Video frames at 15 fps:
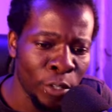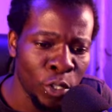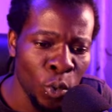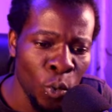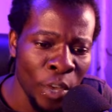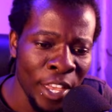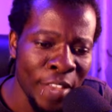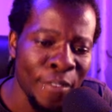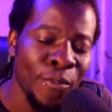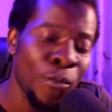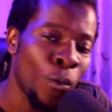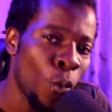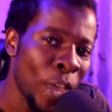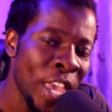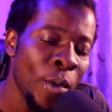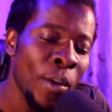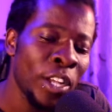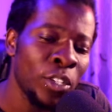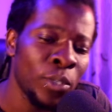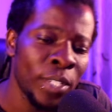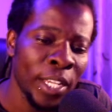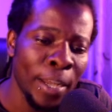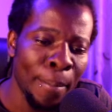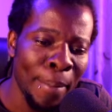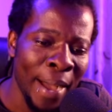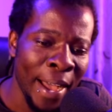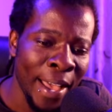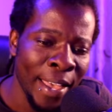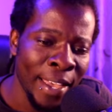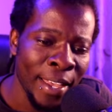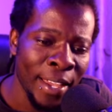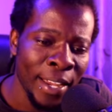So if we want to take a buy,